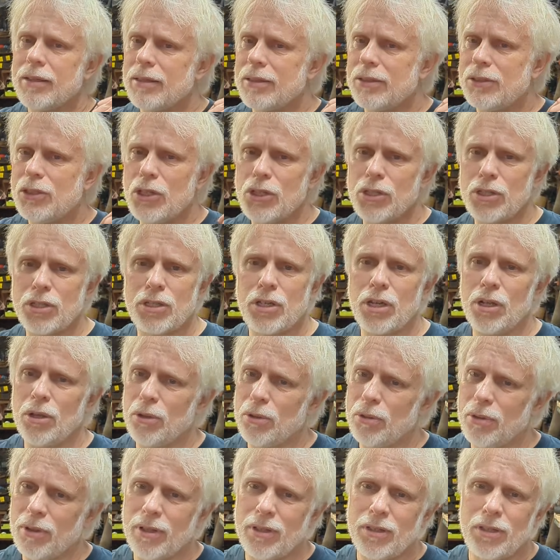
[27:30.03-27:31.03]
Just
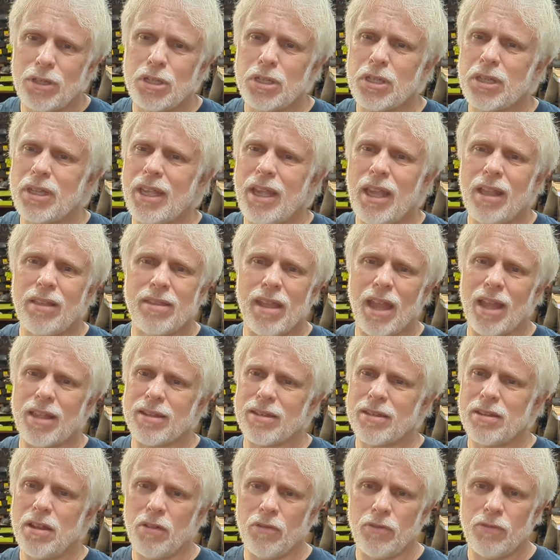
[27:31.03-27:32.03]
get that
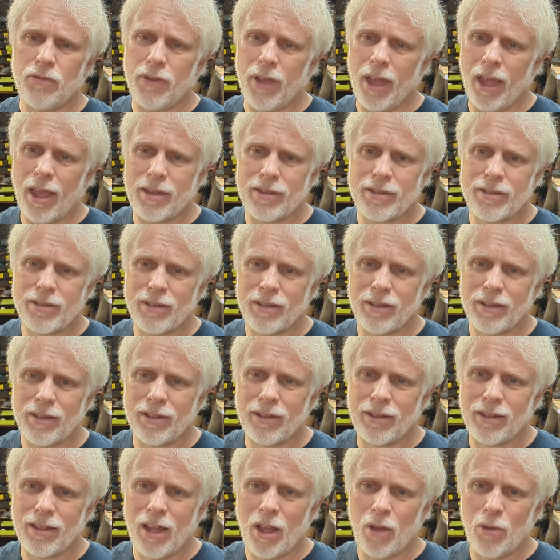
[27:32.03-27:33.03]
stuff fixed,
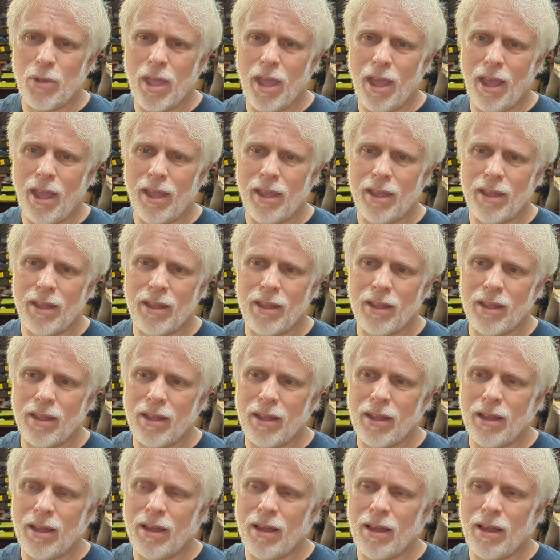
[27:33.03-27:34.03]
okay?
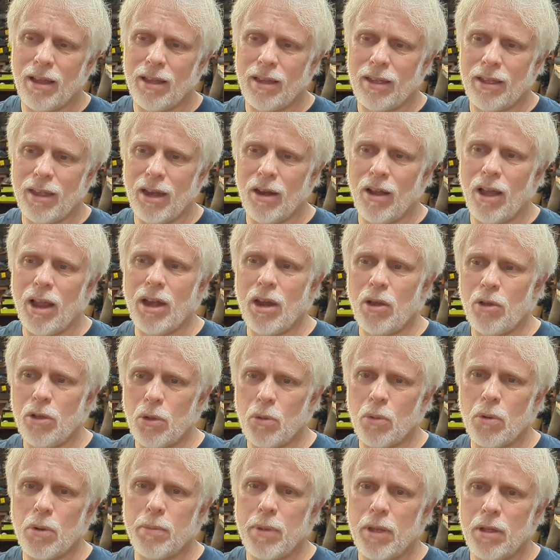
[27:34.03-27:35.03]
I know
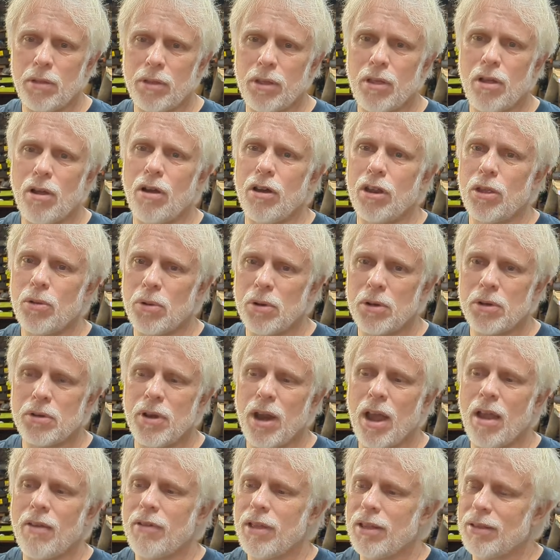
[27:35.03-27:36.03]
you want to build the car, you want to
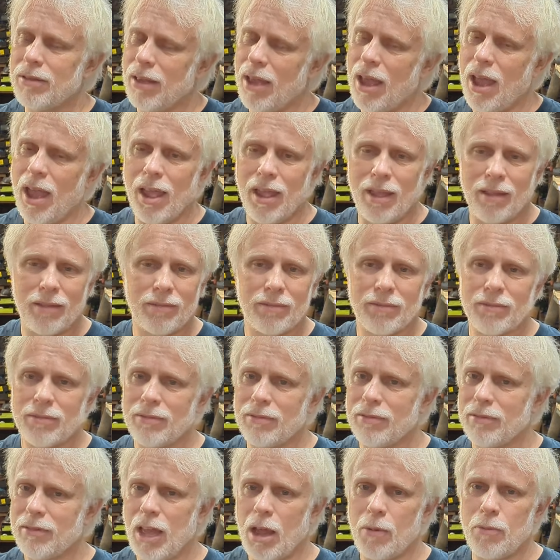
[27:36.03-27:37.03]
drive it. Hey,
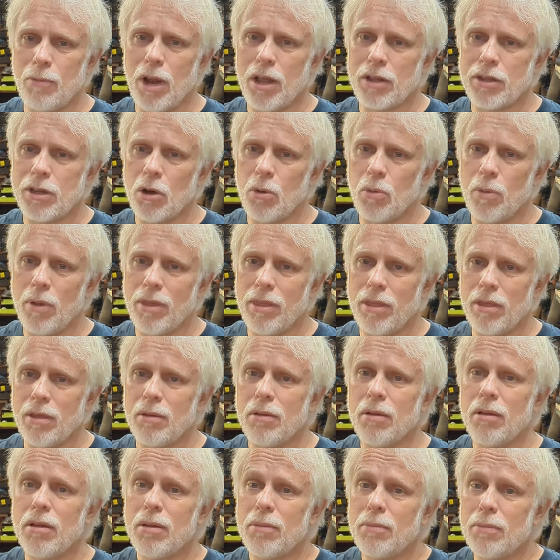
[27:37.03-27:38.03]
I'm right there with you,
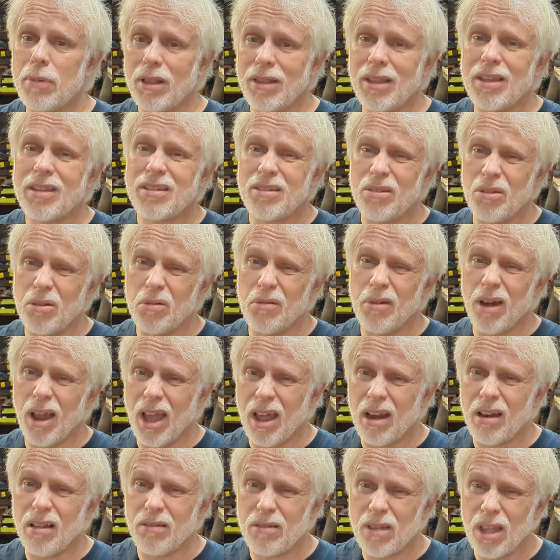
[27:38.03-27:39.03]
but let's do it
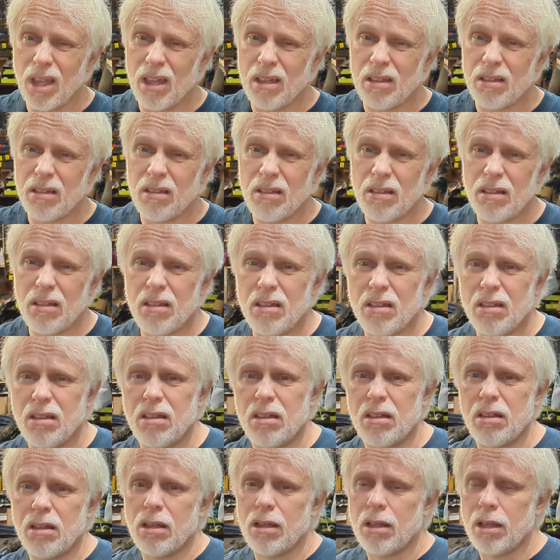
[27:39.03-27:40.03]
right, okay?
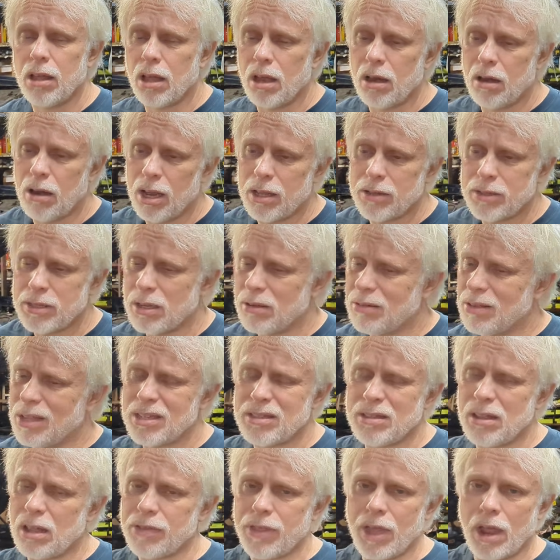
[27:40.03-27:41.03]
All right, so
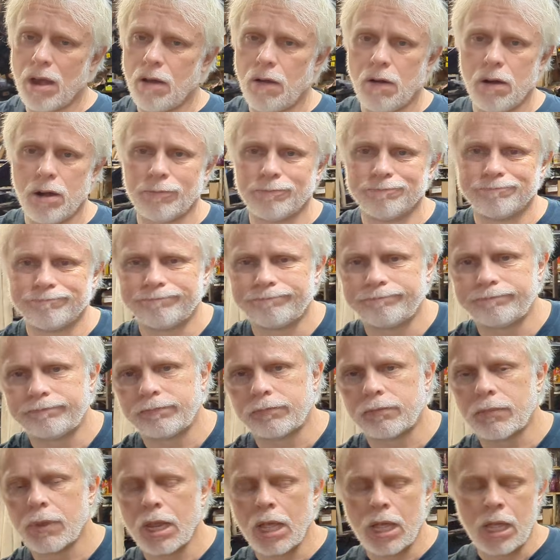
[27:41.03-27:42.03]
it's not that hard.
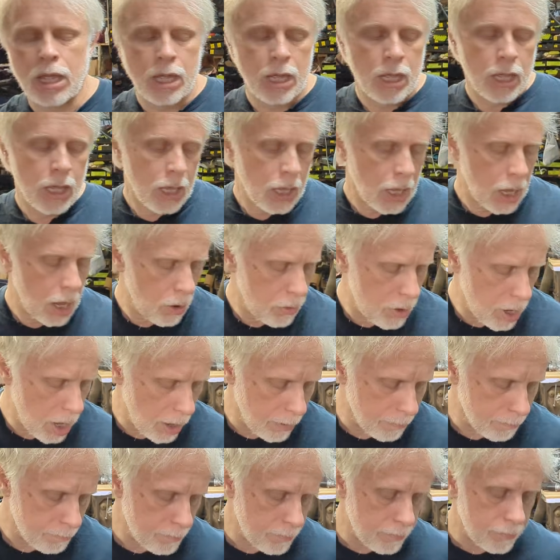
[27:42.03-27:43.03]

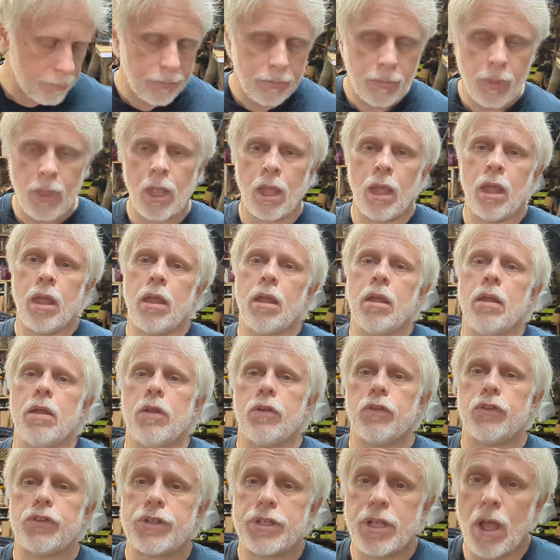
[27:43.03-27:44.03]
Okay,
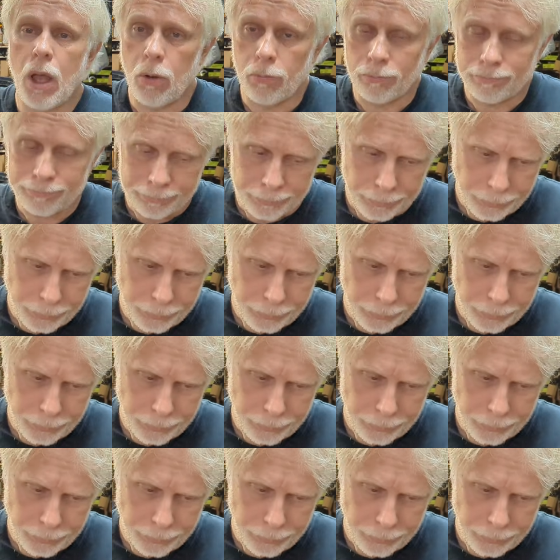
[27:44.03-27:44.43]
so